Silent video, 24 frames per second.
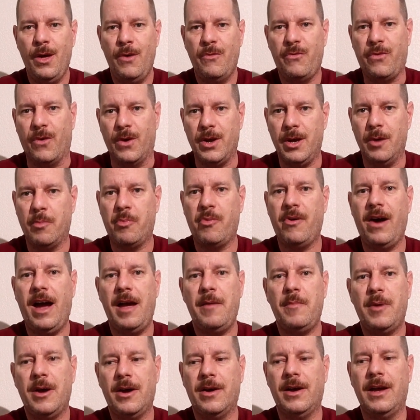for your
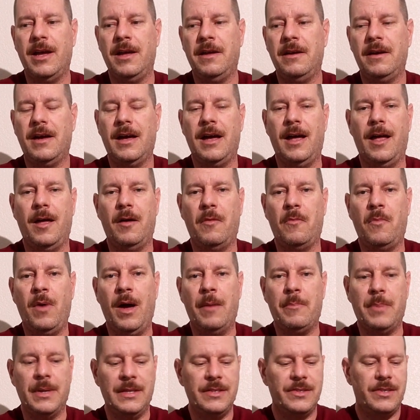primary
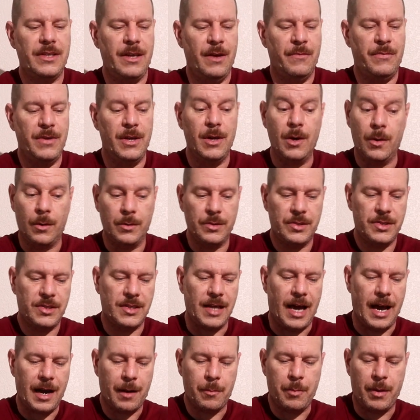weapons if you don't
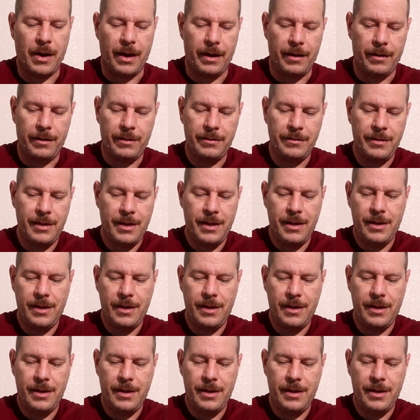stockpile.